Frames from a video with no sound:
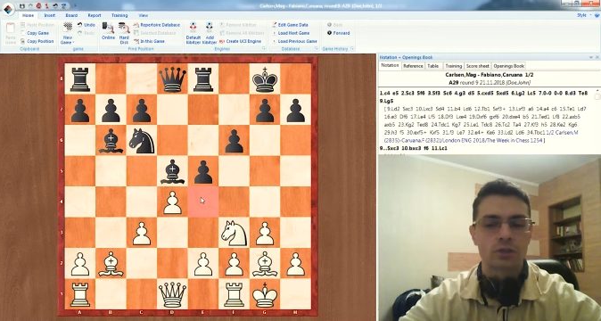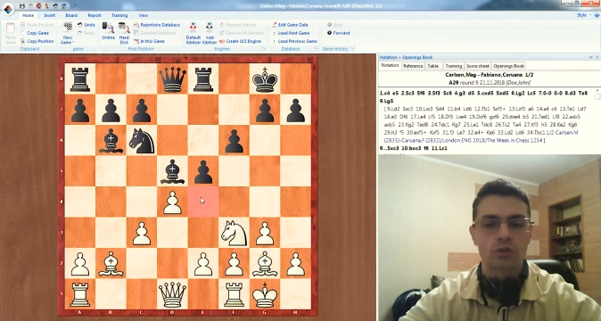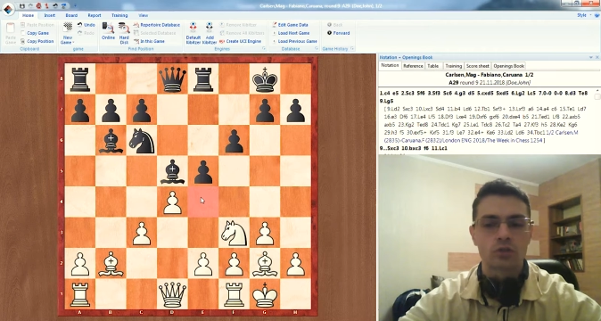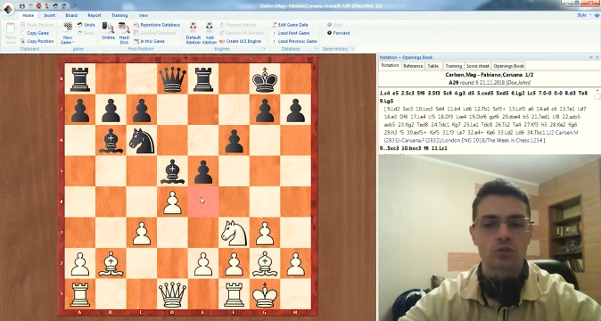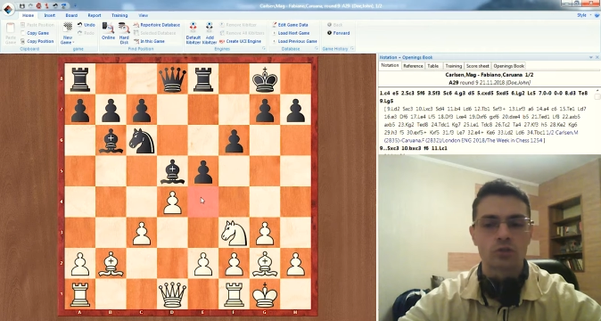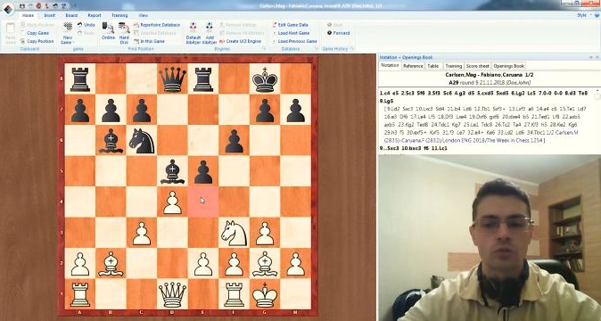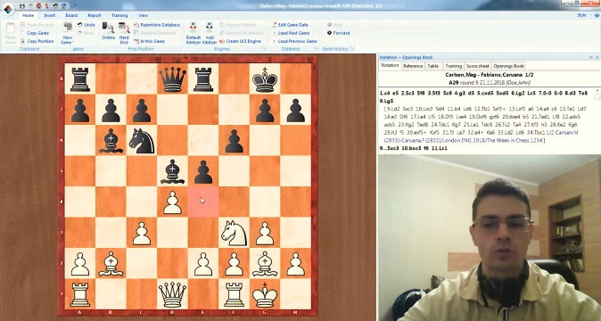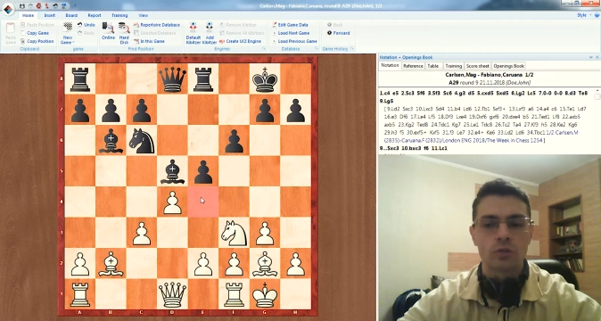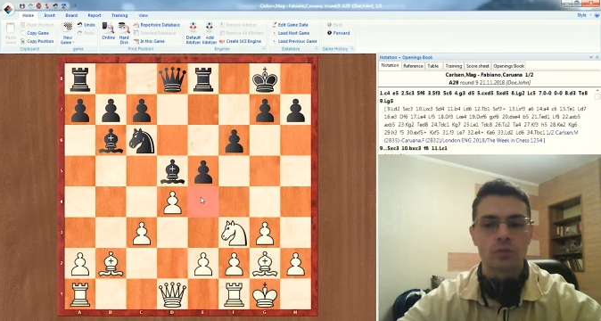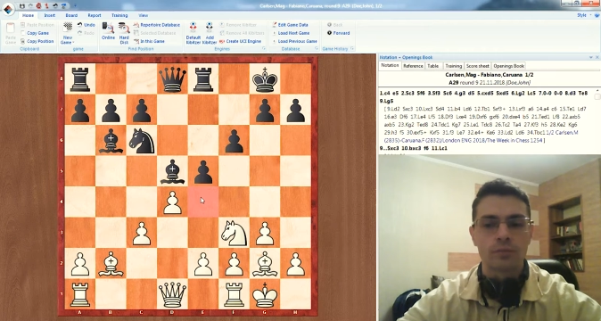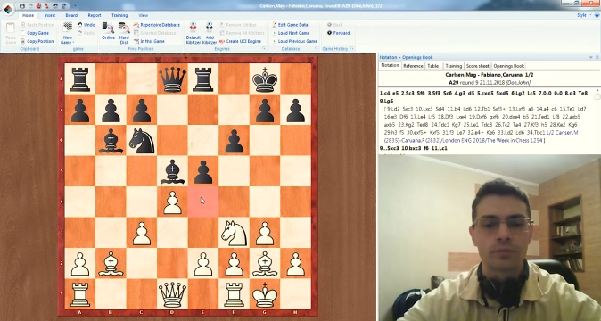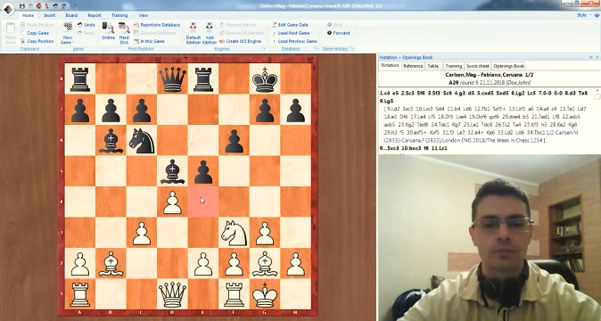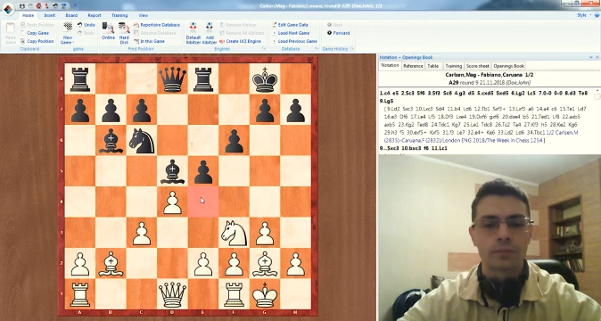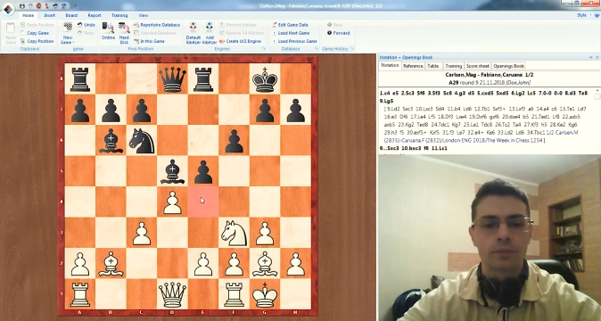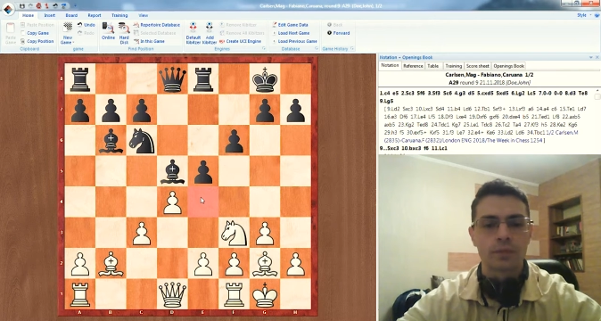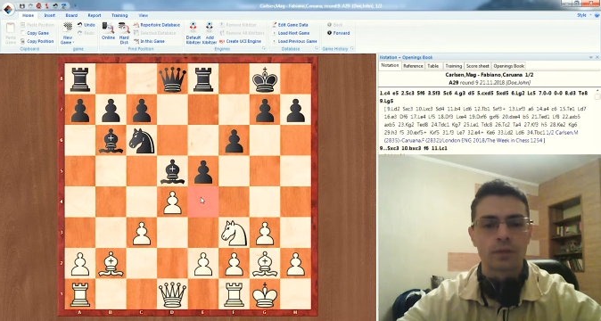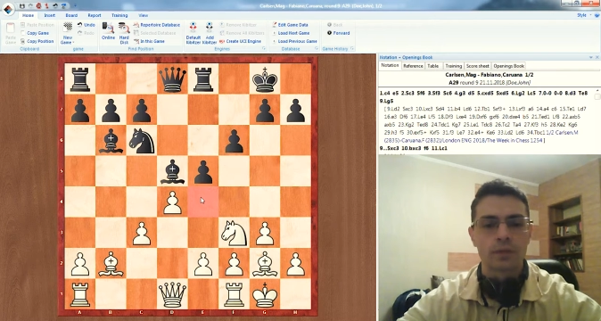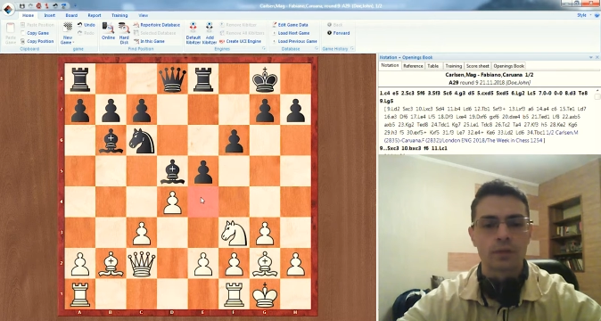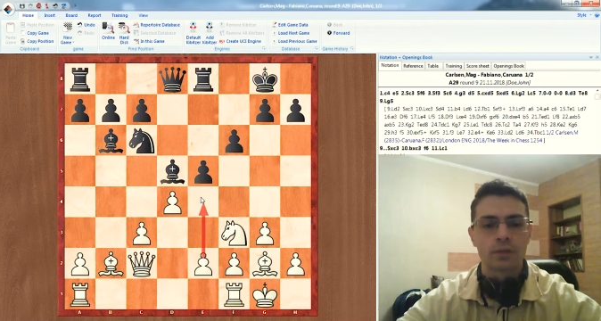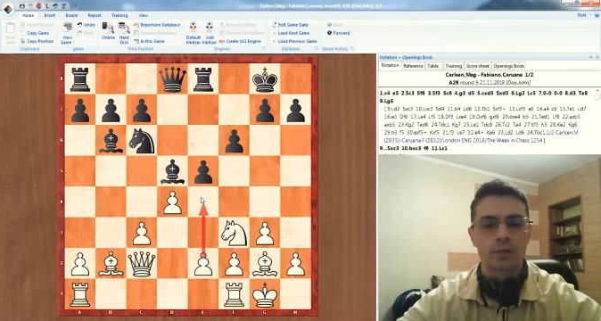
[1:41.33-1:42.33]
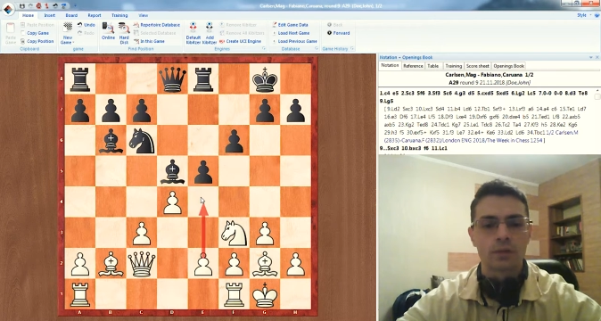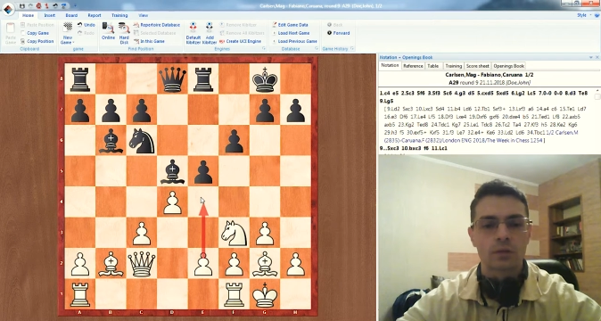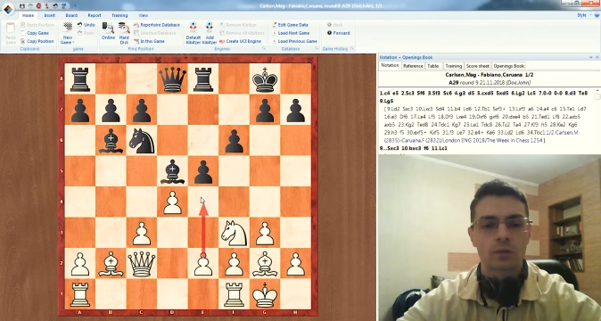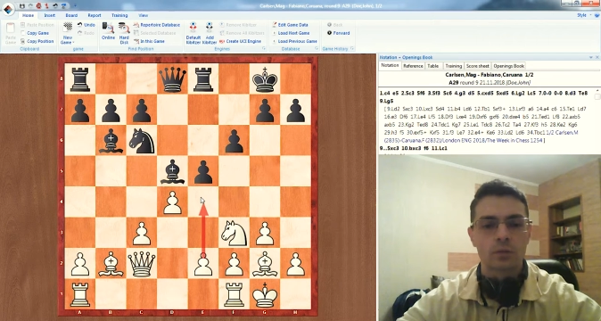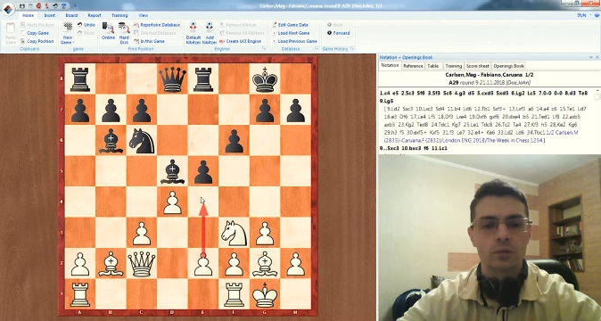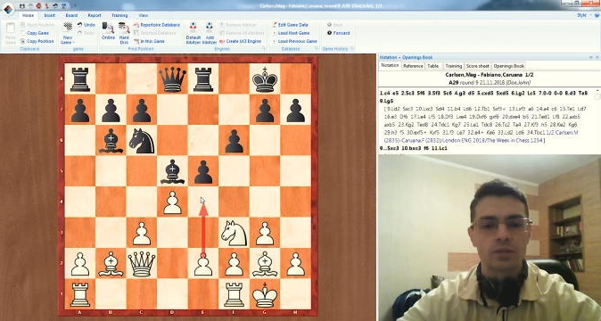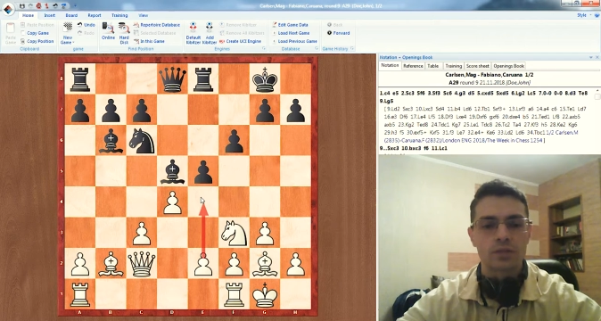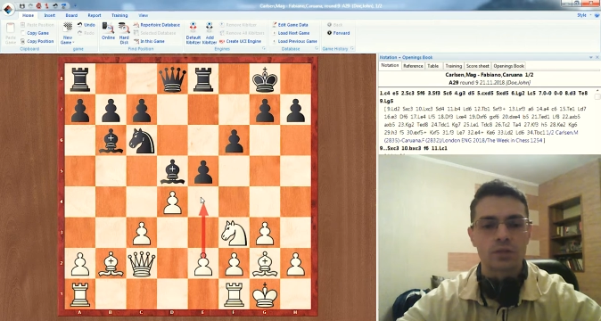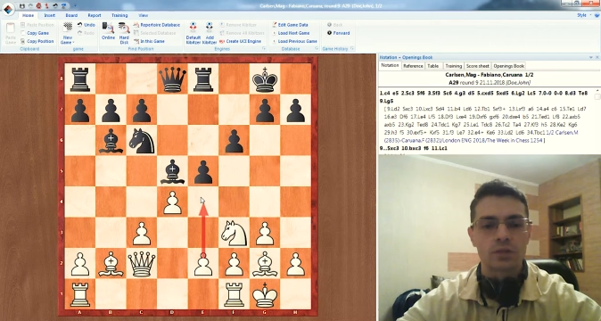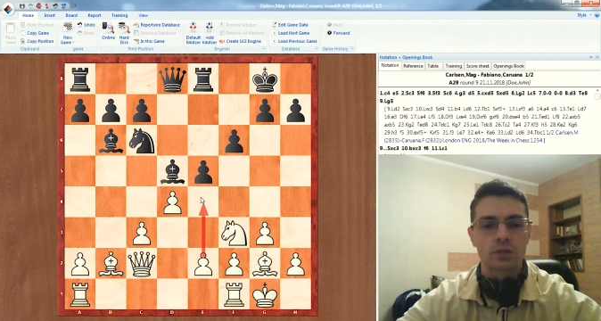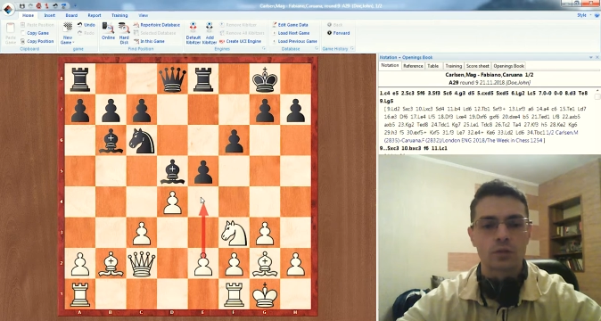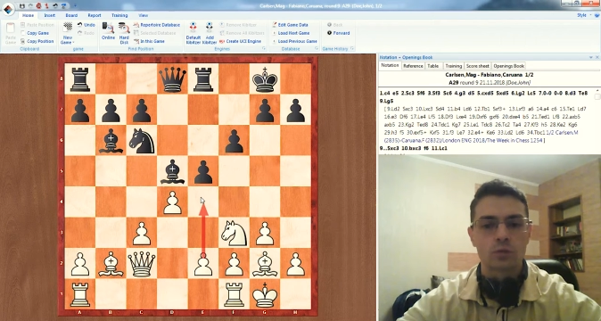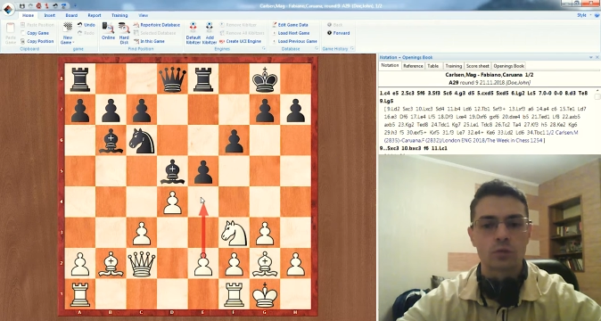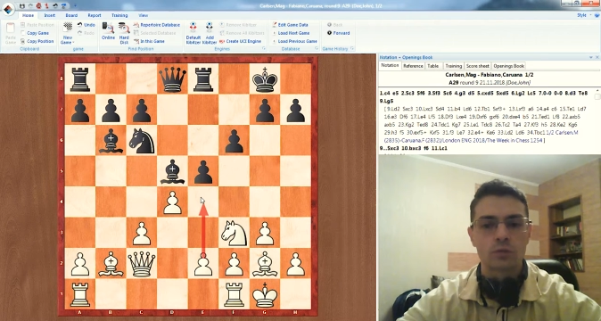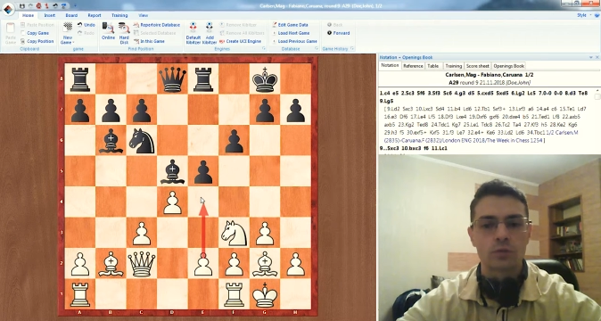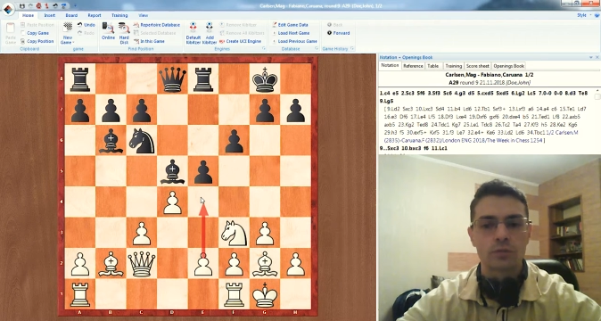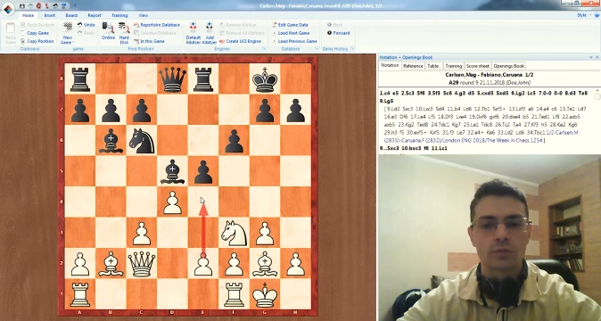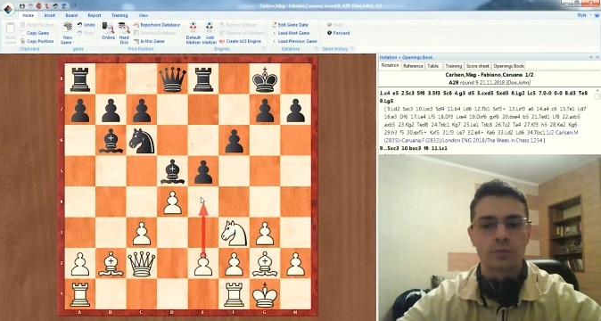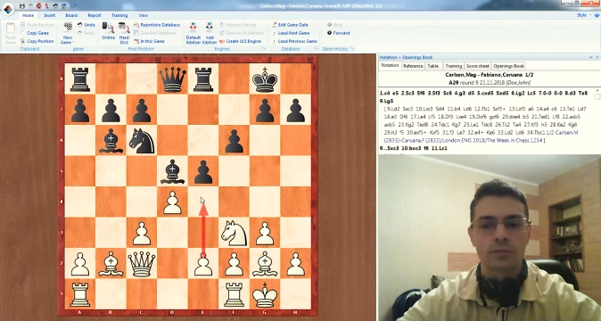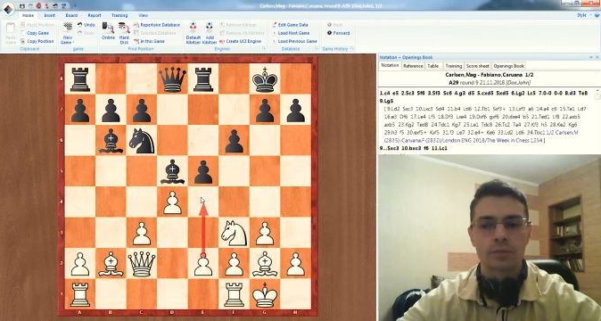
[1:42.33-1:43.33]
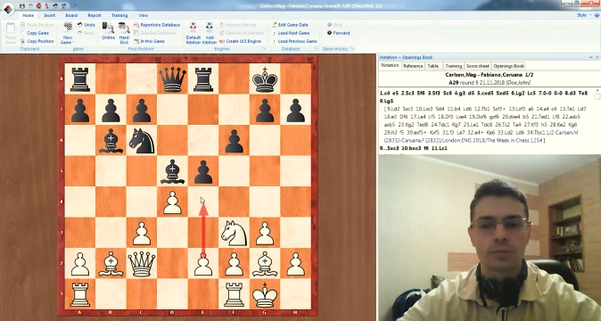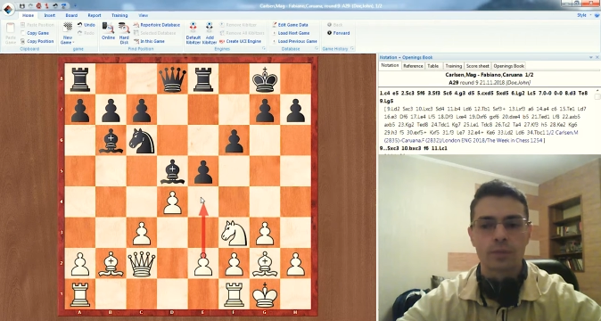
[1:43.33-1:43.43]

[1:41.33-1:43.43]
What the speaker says: control. Queen c2.